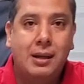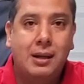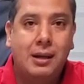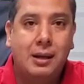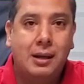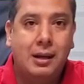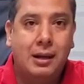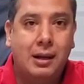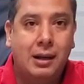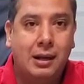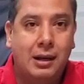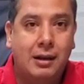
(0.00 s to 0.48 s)

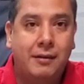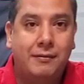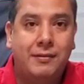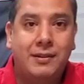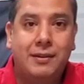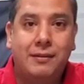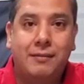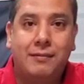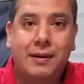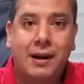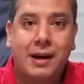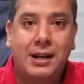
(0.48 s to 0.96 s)
enough
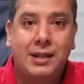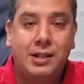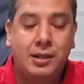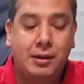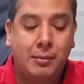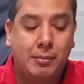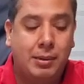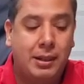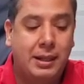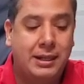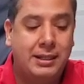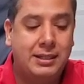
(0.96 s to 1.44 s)
to find you
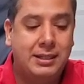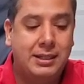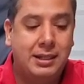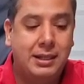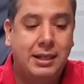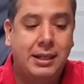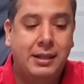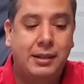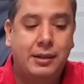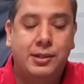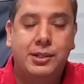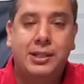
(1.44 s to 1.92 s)
a place to
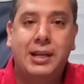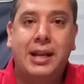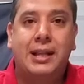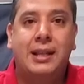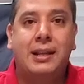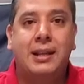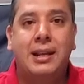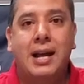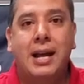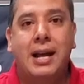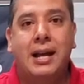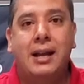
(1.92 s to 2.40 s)
either stay
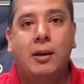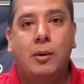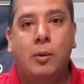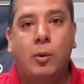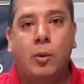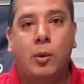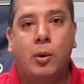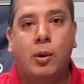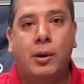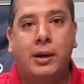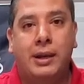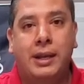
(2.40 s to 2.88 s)
the night
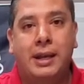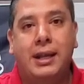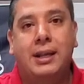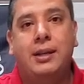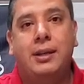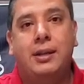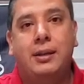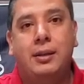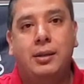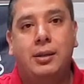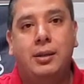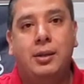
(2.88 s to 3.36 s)
or
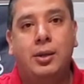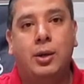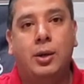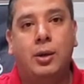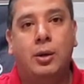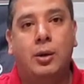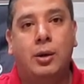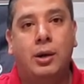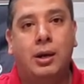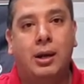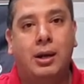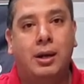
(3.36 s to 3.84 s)
get
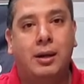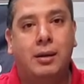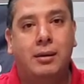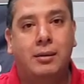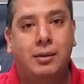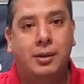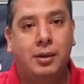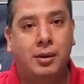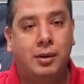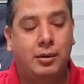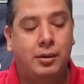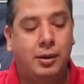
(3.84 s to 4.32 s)
your
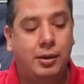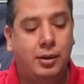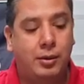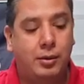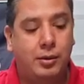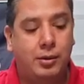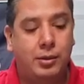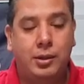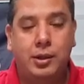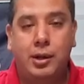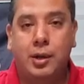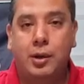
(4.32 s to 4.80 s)

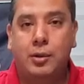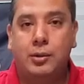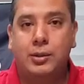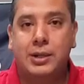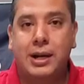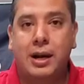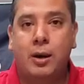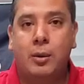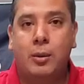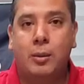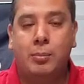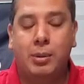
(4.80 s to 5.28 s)

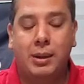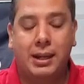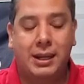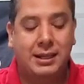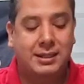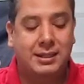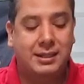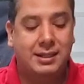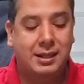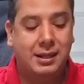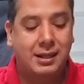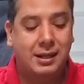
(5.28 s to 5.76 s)
tire
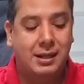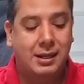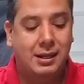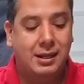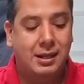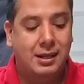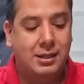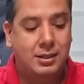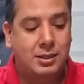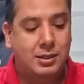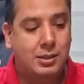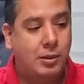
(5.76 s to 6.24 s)
replaced.
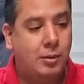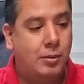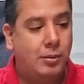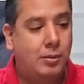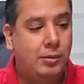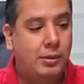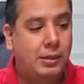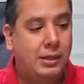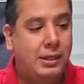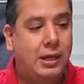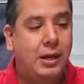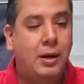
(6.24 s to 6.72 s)

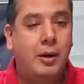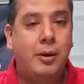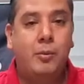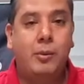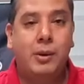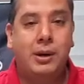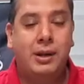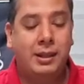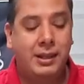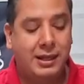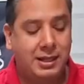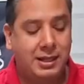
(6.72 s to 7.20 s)
So carry
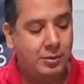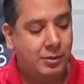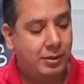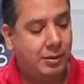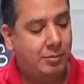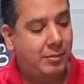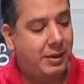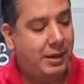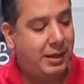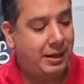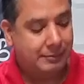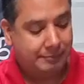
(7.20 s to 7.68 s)
one of
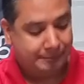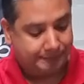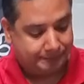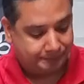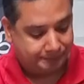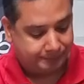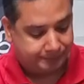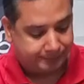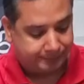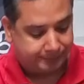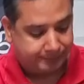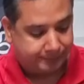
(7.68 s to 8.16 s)
with me.
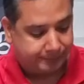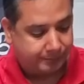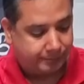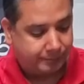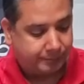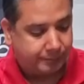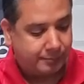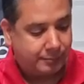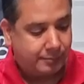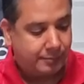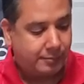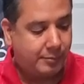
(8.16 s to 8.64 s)

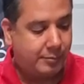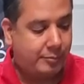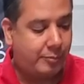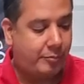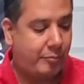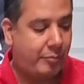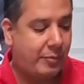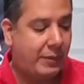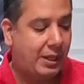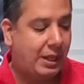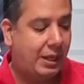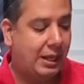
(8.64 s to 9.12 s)

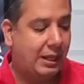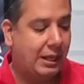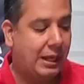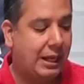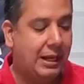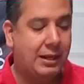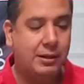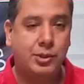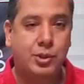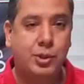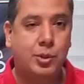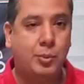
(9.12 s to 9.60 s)

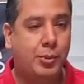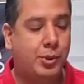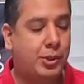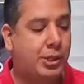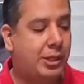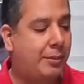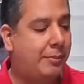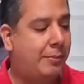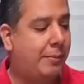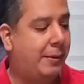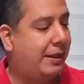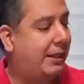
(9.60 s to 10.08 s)
Again, super
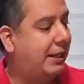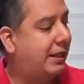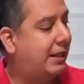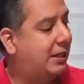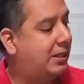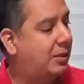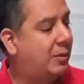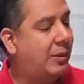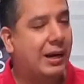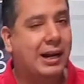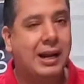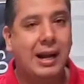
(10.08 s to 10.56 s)
cheap. I think
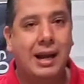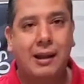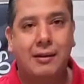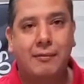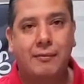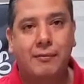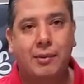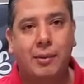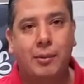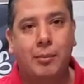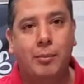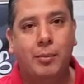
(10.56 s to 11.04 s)
this one I
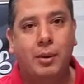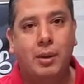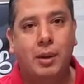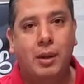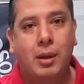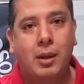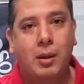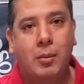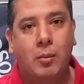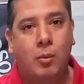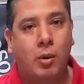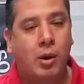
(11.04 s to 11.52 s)
got from
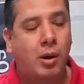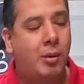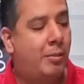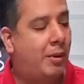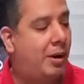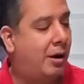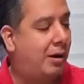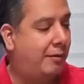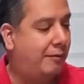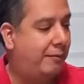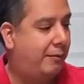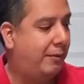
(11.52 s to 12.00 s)

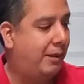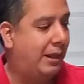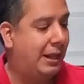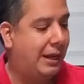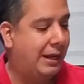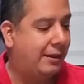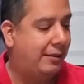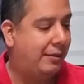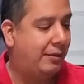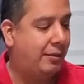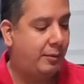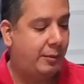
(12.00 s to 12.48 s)
Walmart for
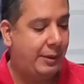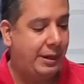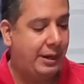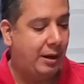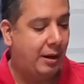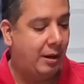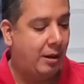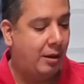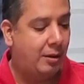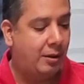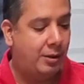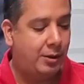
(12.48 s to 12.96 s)
like $3
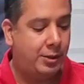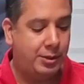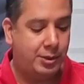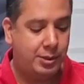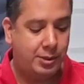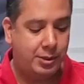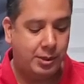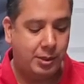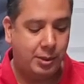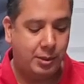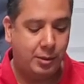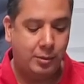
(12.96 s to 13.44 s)

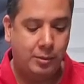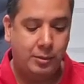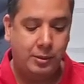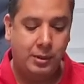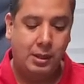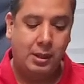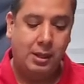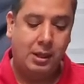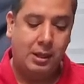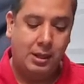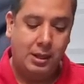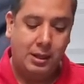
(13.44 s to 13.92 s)
or so.
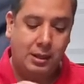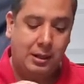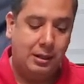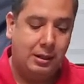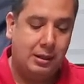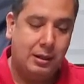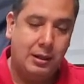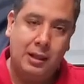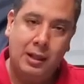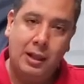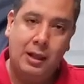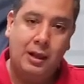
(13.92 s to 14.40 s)

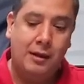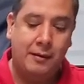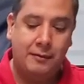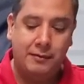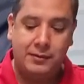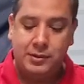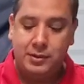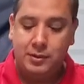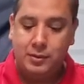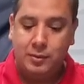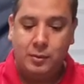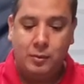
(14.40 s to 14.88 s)

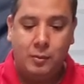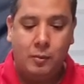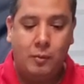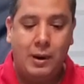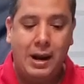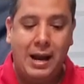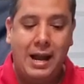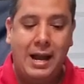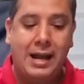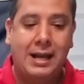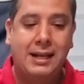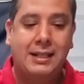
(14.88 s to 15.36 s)
Gloves,
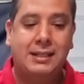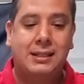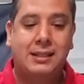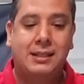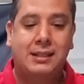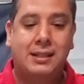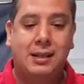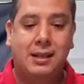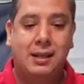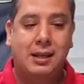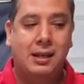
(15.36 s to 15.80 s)
rags.